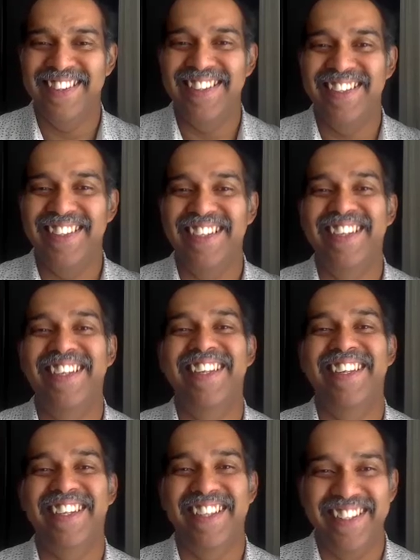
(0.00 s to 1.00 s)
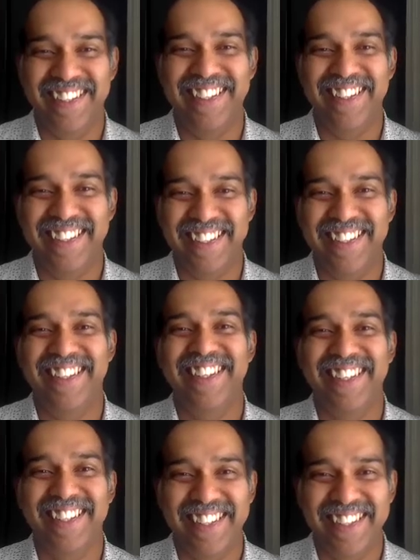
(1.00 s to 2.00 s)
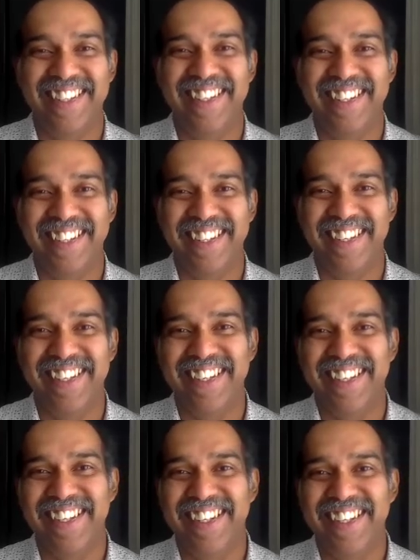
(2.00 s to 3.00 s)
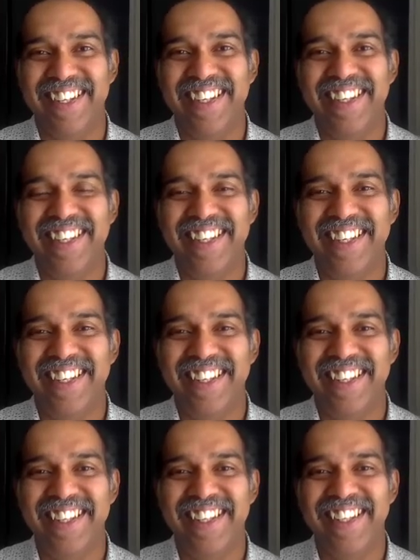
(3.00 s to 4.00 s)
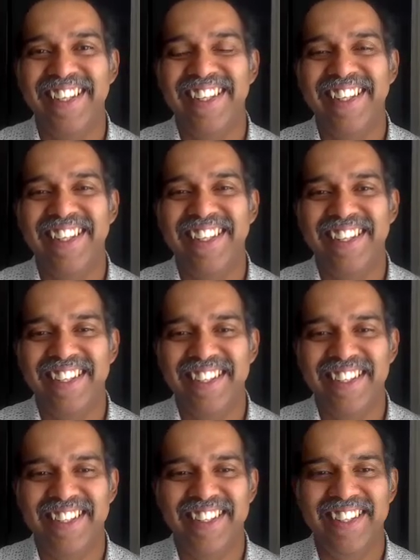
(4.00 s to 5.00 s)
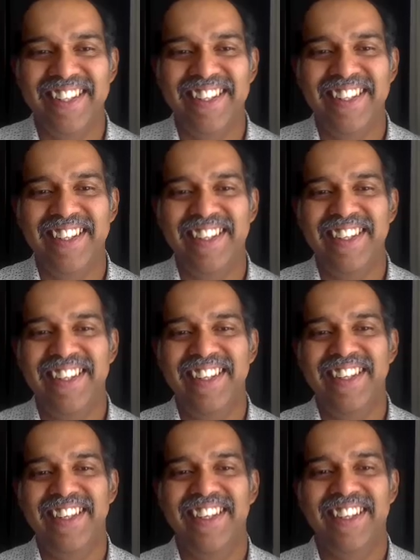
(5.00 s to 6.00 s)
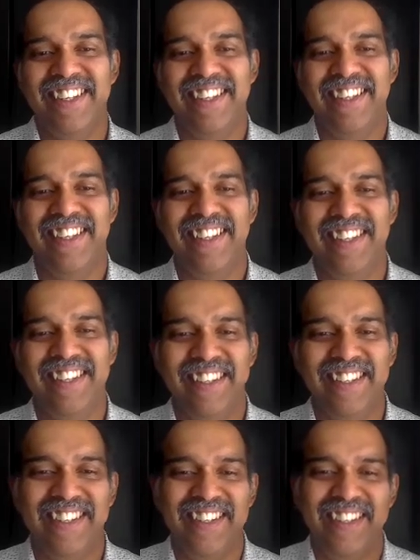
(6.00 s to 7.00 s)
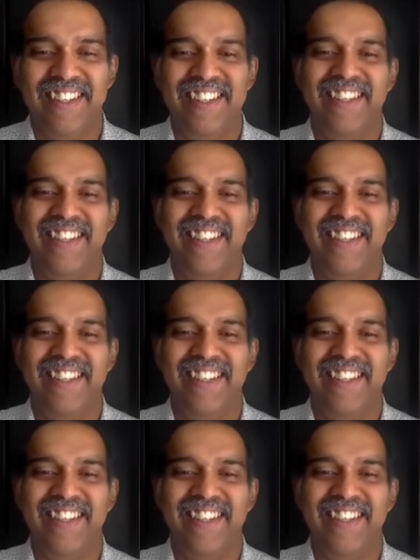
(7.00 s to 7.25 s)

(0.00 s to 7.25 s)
[no speech]